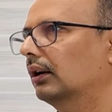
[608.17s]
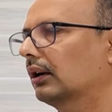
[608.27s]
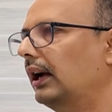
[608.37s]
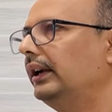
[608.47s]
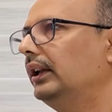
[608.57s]

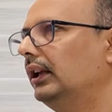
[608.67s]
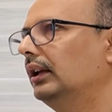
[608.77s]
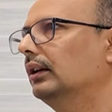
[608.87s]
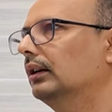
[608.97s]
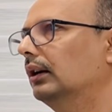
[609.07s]

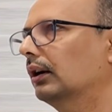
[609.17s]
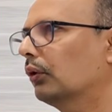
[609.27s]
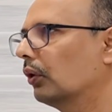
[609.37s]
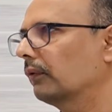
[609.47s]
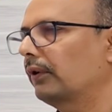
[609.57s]
writing
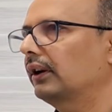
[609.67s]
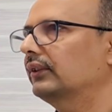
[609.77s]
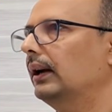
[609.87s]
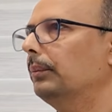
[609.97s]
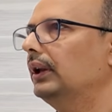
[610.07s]
code. For
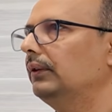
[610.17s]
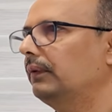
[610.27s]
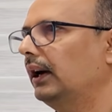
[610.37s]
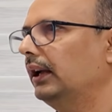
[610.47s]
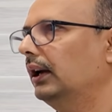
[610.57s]
example,
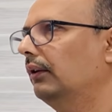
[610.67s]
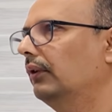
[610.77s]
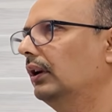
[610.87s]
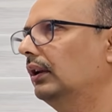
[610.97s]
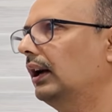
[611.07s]
if I have
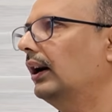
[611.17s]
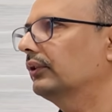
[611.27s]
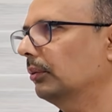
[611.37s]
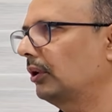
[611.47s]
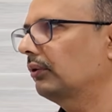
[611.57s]
a
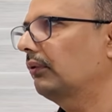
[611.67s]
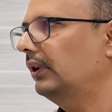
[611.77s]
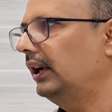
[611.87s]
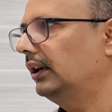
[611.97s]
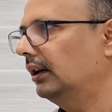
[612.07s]
large amount of
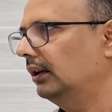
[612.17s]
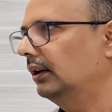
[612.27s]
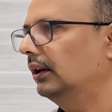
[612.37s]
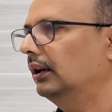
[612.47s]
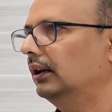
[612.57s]
data
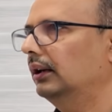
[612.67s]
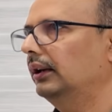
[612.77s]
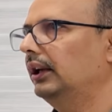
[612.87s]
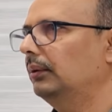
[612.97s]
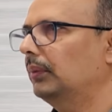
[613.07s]

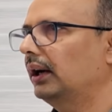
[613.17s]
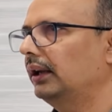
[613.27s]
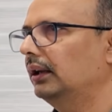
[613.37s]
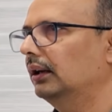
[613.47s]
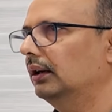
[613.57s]
in
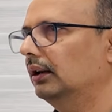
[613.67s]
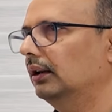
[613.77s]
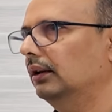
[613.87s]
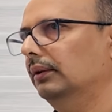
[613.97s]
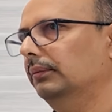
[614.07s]
my
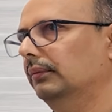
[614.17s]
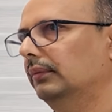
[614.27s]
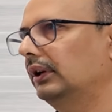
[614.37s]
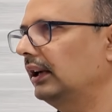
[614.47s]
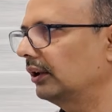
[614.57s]

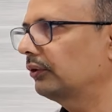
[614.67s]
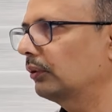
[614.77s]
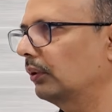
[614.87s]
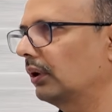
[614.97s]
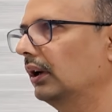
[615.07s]
data
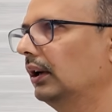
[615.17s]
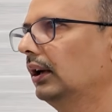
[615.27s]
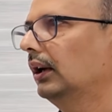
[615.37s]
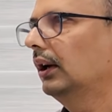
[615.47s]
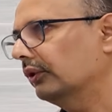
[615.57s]
store,
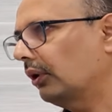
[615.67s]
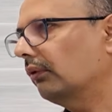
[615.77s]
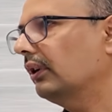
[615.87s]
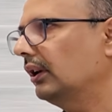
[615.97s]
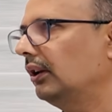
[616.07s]

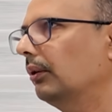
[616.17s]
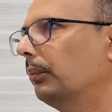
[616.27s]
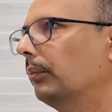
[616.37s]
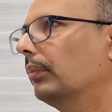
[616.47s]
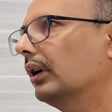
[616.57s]
software
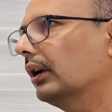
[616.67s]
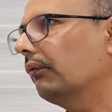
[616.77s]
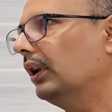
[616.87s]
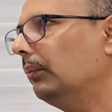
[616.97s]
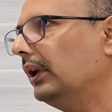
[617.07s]
developer
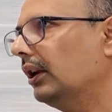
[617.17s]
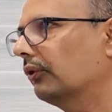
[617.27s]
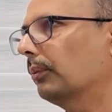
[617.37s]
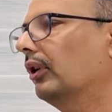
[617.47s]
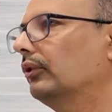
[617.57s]
will be
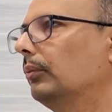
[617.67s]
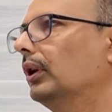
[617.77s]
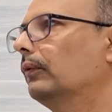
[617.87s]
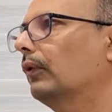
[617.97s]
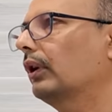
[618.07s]

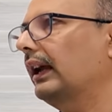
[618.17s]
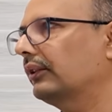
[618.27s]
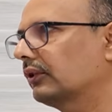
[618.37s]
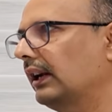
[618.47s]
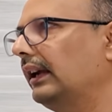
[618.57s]
responsible for
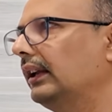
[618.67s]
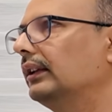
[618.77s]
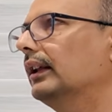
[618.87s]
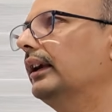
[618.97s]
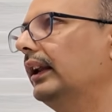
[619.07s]

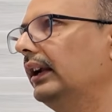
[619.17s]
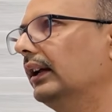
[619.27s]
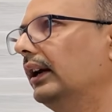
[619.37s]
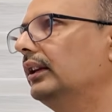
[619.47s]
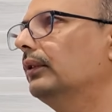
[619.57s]
extracting that
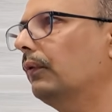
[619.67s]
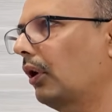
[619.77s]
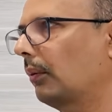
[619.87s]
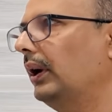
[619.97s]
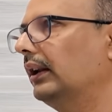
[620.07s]
data in the
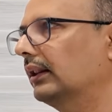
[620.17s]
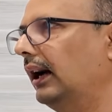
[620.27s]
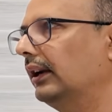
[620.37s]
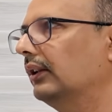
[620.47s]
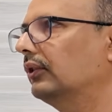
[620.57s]
format
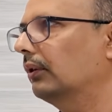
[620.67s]
that is